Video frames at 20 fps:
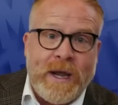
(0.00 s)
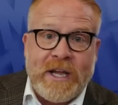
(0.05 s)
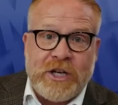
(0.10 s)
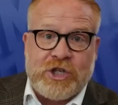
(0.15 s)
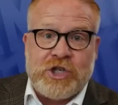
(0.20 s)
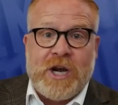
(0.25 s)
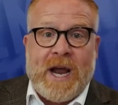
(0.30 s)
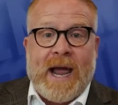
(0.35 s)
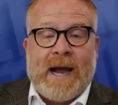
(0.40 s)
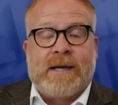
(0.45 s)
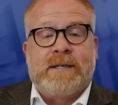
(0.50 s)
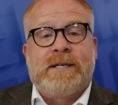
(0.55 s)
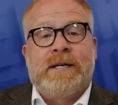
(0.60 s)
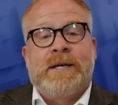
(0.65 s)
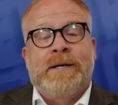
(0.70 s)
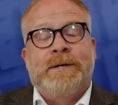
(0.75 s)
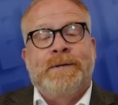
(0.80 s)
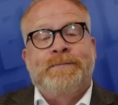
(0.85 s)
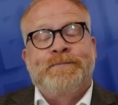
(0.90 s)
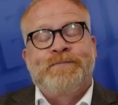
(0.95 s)
get
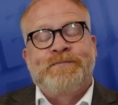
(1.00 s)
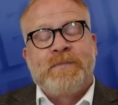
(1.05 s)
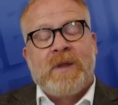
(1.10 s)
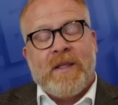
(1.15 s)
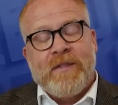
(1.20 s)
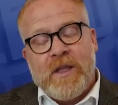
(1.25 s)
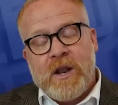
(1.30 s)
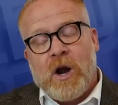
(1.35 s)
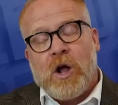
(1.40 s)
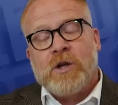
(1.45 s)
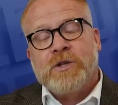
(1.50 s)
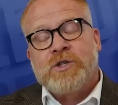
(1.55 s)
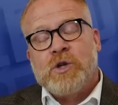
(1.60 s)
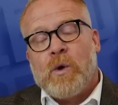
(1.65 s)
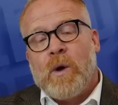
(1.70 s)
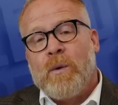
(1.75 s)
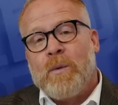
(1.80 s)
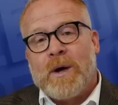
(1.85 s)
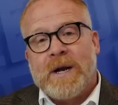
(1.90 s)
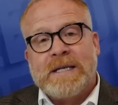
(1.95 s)
checked. And then
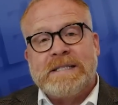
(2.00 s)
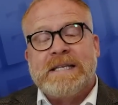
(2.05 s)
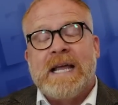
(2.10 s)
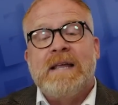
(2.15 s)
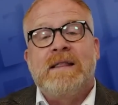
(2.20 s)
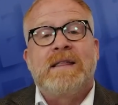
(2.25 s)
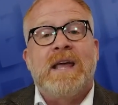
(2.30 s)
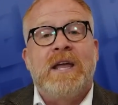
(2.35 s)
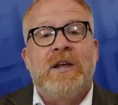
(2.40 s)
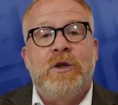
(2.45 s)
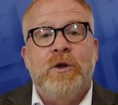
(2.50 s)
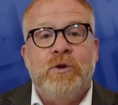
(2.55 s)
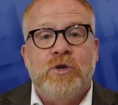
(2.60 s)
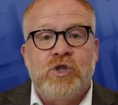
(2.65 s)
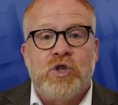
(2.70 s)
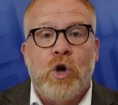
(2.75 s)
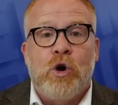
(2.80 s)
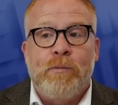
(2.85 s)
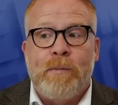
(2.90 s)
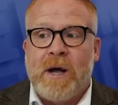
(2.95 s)
also I want to say thank you
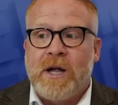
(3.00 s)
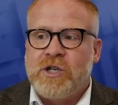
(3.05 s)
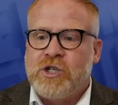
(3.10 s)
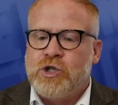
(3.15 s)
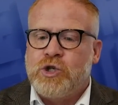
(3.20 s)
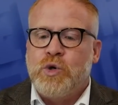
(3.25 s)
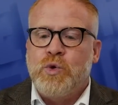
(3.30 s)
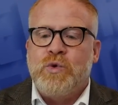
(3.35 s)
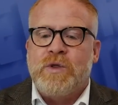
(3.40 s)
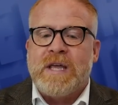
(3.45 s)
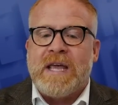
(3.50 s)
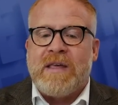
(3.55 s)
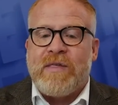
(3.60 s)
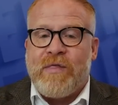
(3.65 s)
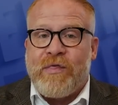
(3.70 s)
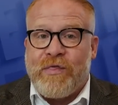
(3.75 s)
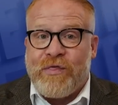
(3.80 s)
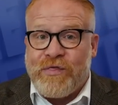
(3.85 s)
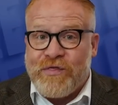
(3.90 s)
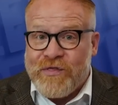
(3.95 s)
so much to the
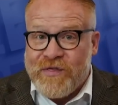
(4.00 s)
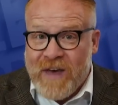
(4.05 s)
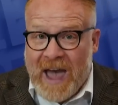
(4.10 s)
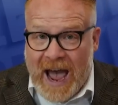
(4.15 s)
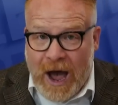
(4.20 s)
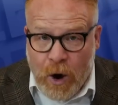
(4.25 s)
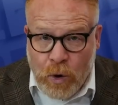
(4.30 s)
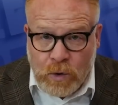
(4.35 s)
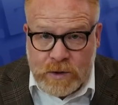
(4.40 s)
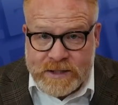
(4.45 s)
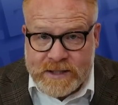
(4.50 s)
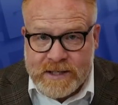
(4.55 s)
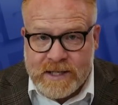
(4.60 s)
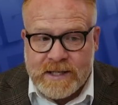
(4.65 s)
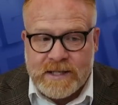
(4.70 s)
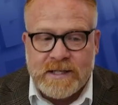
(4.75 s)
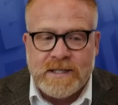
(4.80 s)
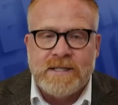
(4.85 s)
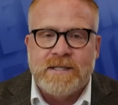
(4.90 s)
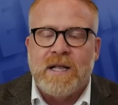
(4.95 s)

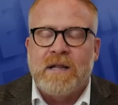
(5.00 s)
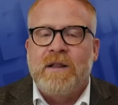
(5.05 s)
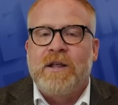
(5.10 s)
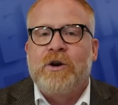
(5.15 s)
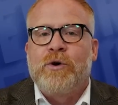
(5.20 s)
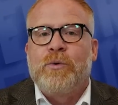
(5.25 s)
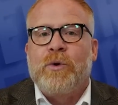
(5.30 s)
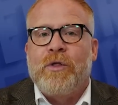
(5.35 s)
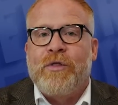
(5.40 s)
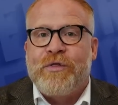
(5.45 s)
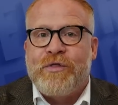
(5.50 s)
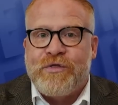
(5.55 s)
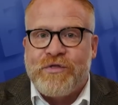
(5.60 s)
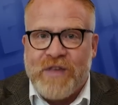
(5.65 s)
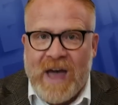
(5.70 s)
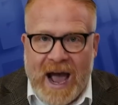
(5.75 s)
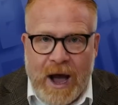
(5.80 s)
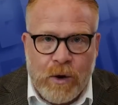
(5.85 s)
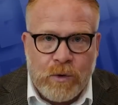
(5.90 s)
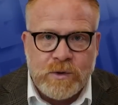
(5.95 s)
thousands, the literal
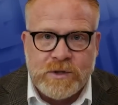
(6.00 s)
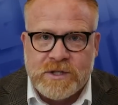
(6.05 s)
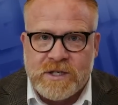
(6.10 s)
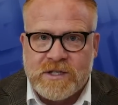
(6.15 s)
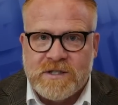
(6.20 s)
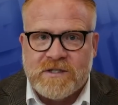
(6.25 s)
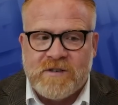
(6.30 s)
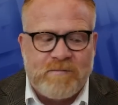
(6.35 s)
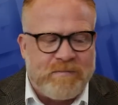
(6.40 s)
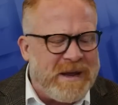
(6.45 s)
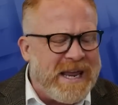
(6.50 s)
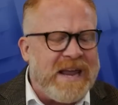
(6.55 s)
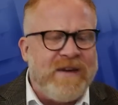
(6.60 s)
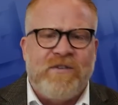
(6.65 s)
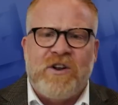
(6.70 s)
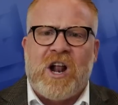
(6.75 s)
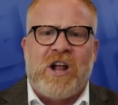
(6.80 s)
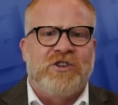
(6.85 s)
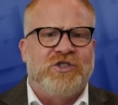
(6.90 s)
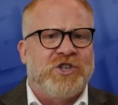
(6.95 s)
thousands, of
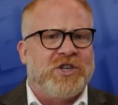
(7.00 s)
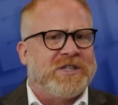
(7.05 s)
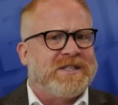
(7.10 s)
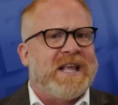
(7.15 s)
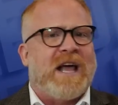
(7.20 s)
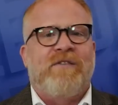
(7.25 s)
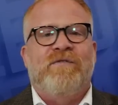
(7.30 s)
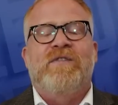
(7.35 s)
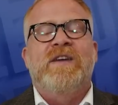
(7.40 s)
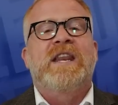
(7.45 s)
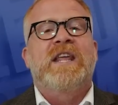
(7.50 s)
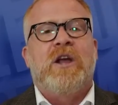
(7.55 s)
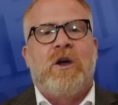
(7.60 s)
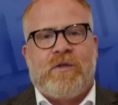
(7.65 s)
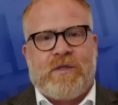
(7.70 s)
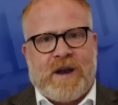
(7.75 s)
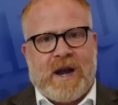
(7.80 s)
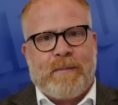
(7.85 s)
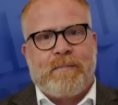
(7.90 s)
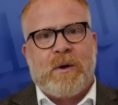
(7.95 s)
even on just that
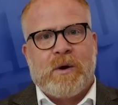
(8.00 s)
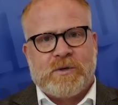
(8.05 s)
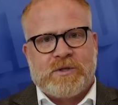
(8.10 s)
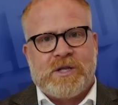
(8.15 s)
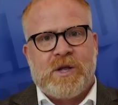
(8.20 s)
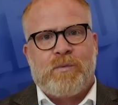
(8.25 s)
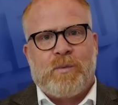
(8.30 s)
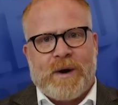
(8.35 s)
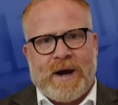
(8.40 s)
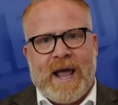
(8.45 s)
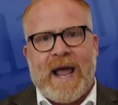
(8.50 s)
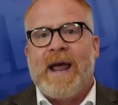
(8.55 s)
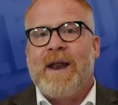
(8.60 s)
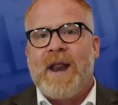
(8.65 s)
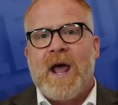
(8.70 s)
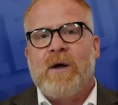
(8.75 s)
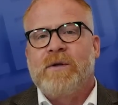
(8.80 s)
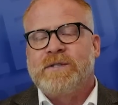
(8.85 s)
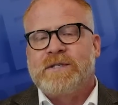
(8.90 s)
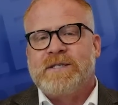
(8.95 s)
video that I posted when I
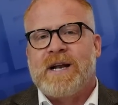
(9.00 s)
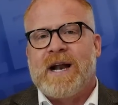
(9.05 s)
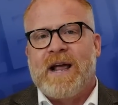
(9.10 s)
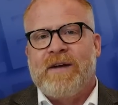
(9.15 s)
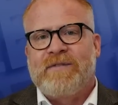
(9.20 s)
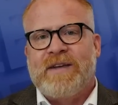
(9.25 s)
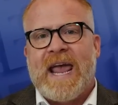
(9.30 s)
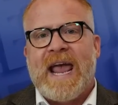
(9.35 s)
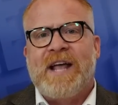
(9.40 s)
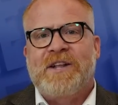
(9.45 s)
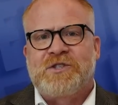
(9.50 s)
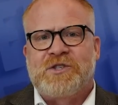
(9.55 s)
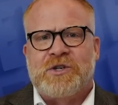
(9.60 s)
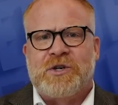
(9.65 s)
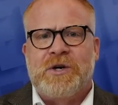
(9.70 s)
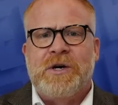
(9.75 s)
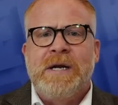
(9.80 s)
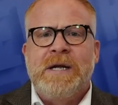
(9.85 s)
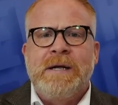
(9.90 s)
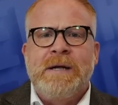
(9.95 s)
announced that I have
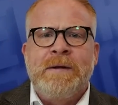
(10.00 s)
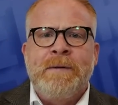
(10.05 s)
cancer,